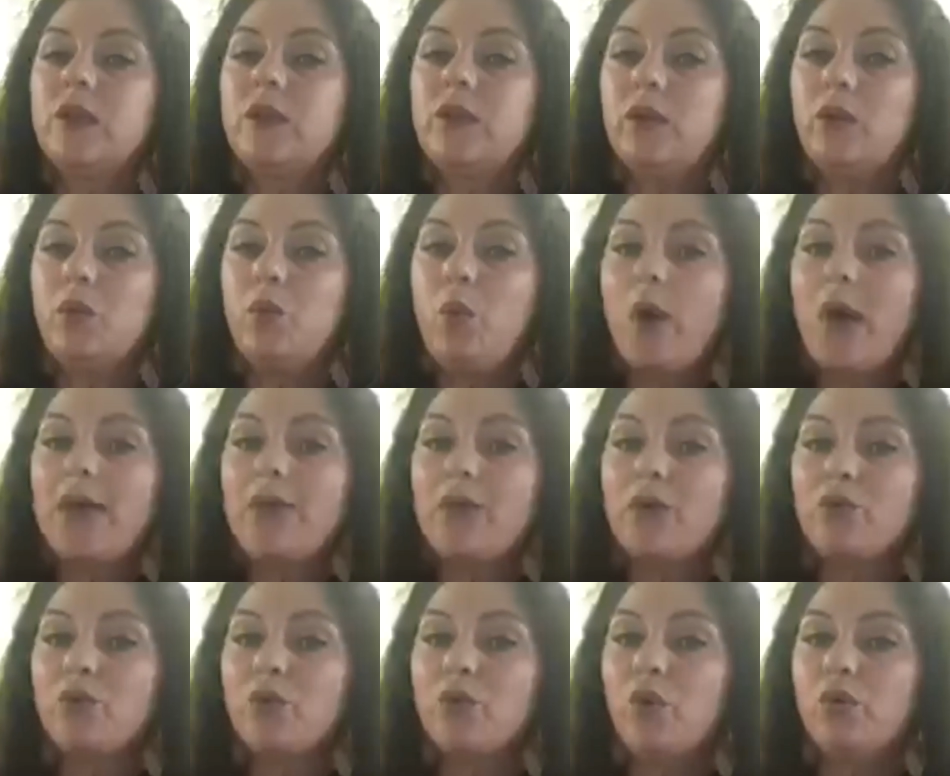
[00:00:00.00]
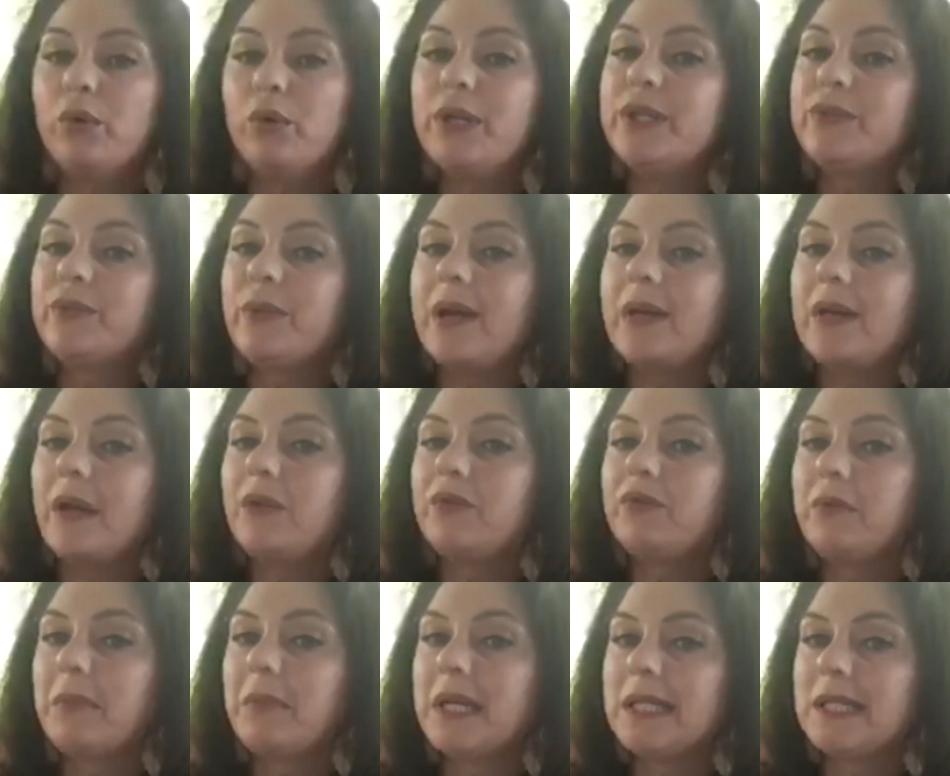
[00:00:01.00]
the way the rule reads right now
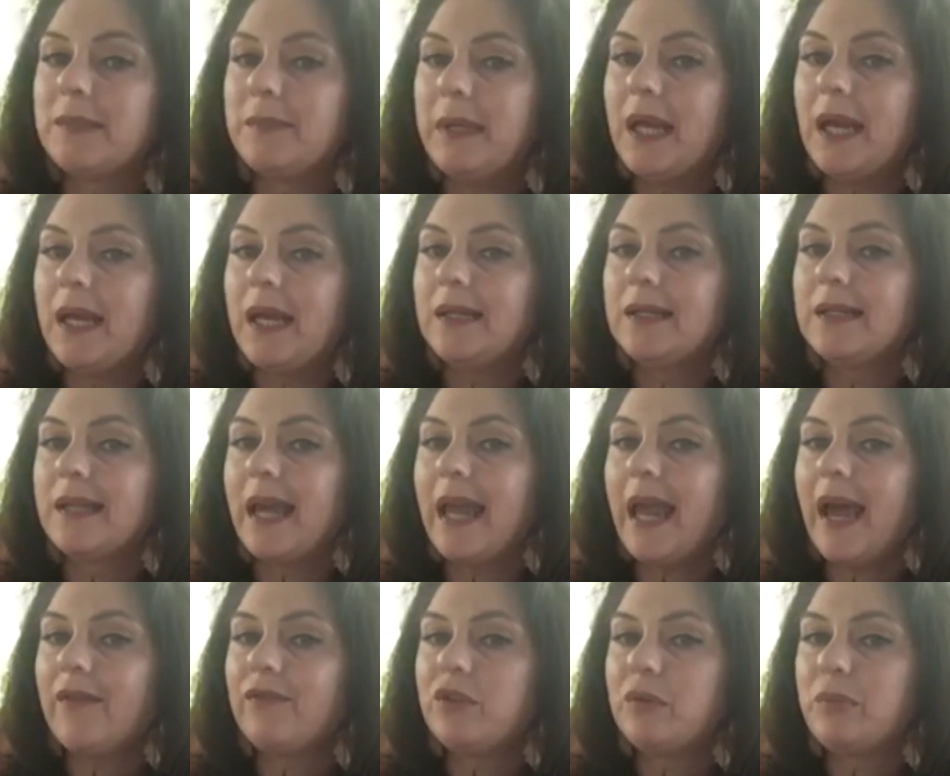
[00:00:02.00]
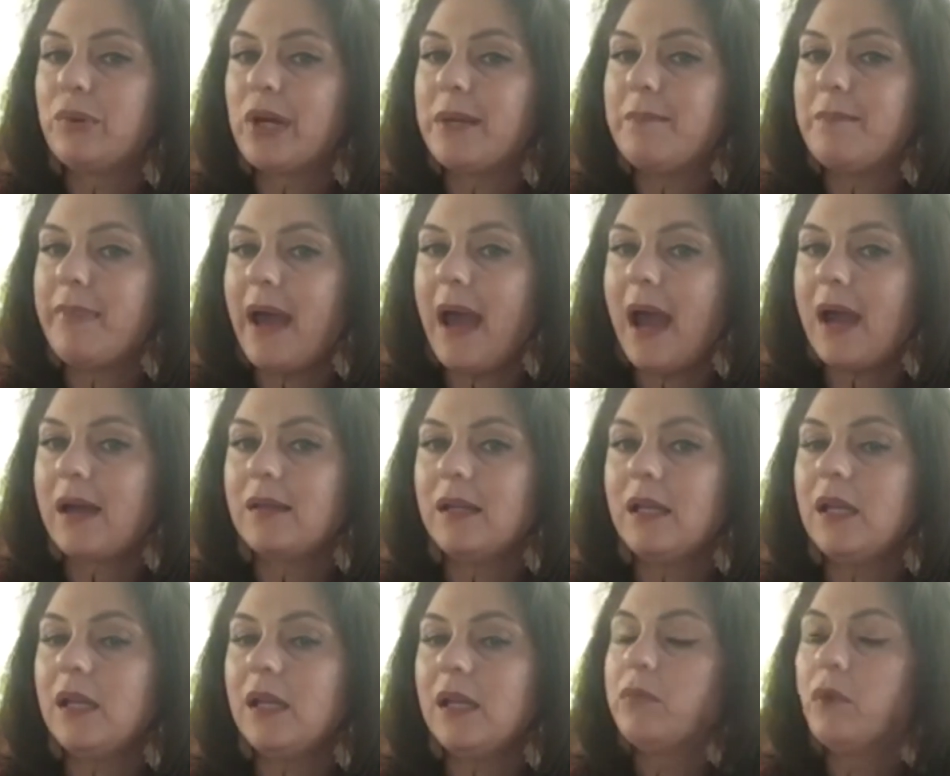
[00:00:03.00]
from SBA is they have to bring back
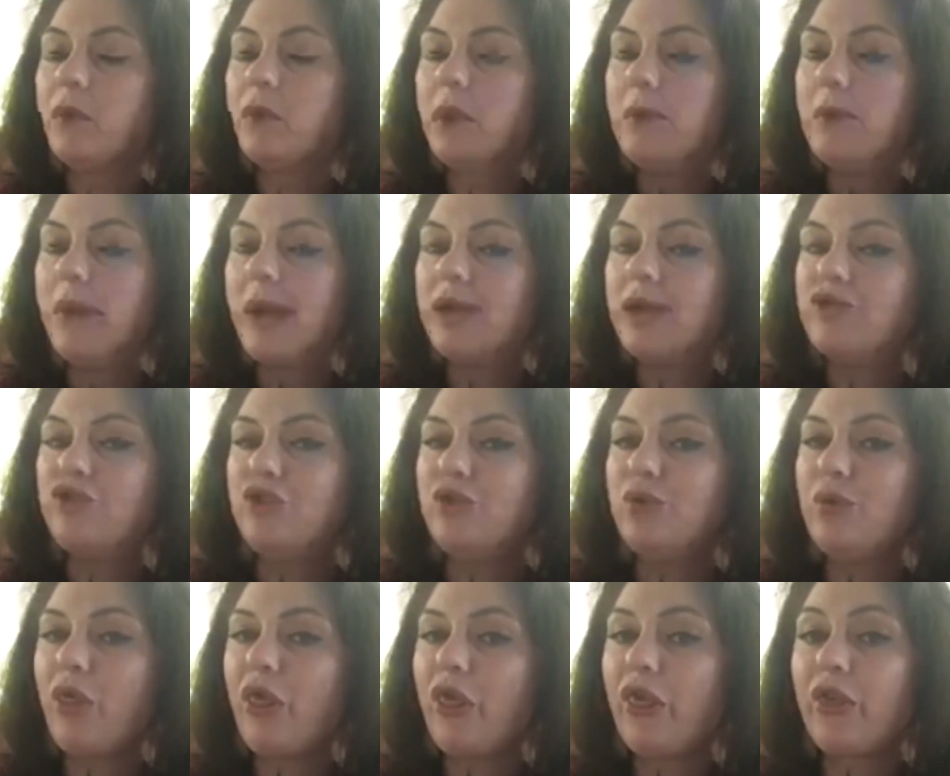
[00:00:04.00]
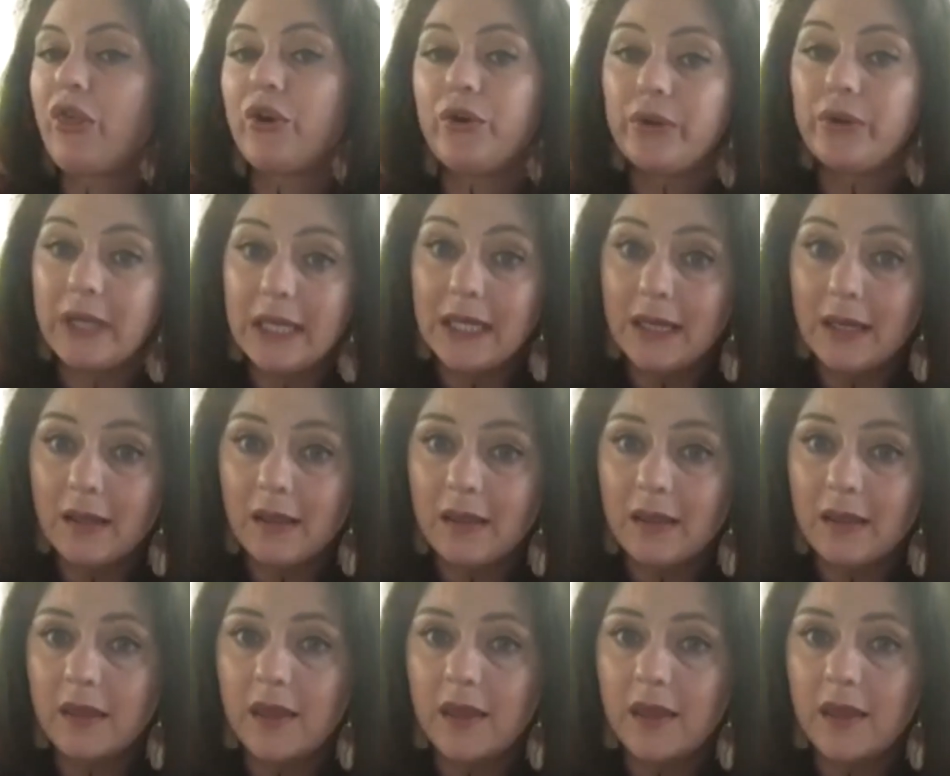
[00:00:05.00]
the employee by June 30th.